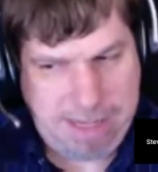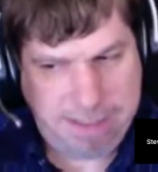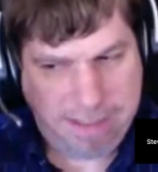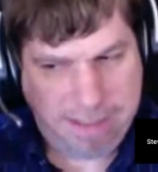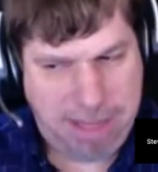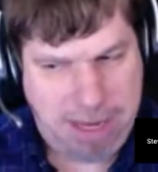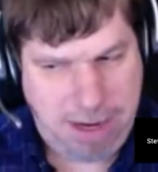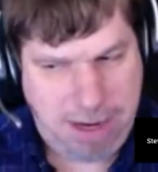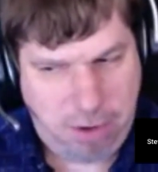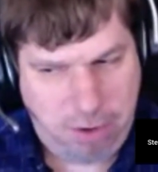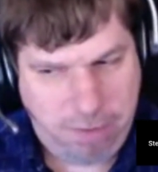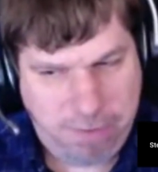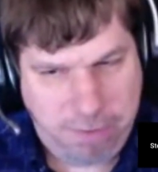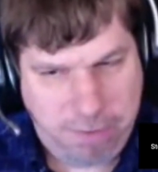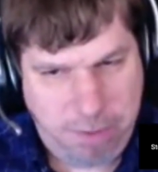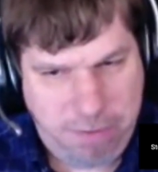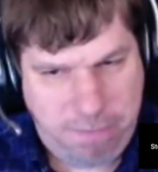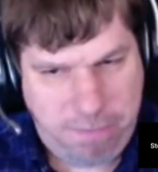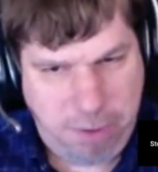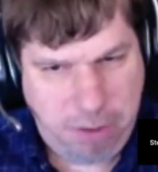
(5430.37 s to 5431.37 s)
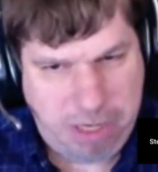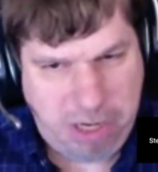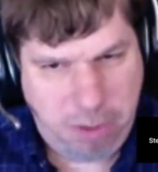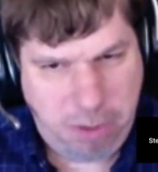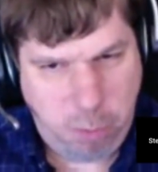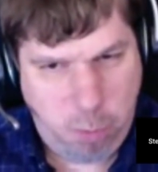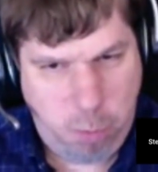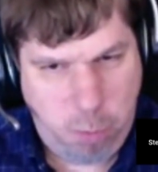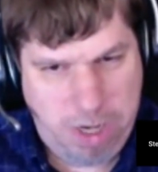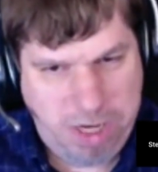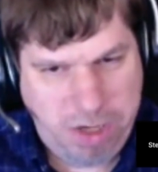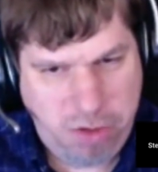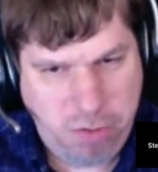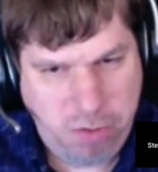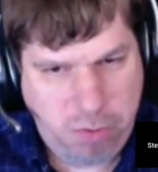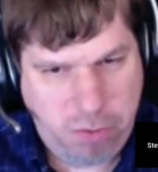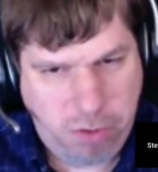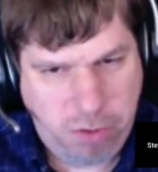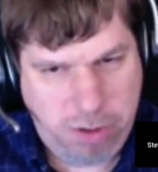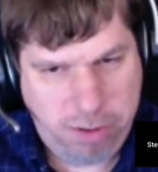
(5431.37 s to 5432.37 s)
they all have to be filled out when you
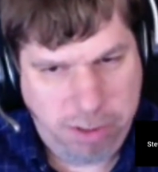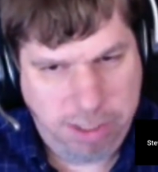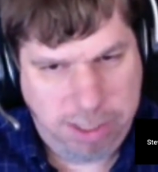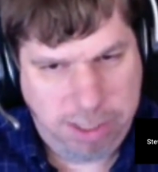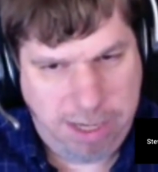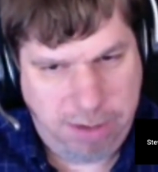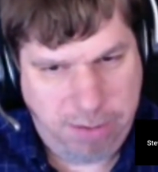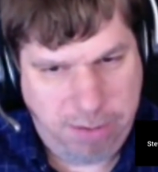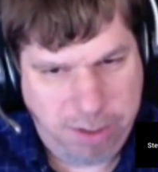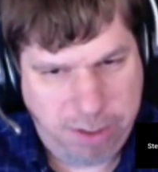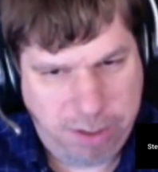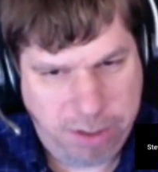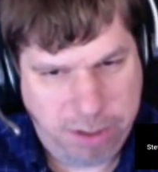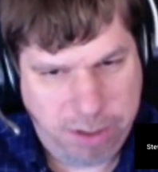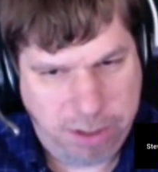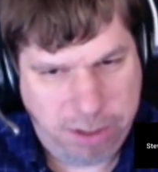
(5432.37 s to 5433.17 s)
draw the character.